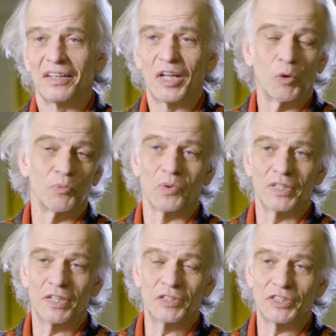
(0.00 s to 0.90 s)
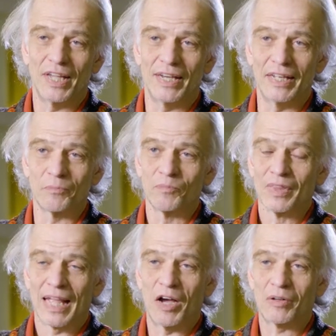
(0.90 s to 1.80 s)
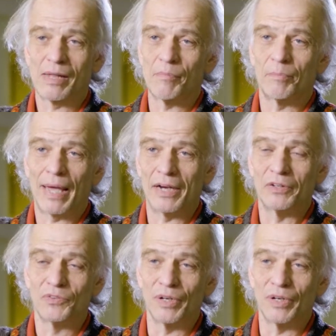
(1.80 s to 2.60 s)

helpful in understanding how climate patterns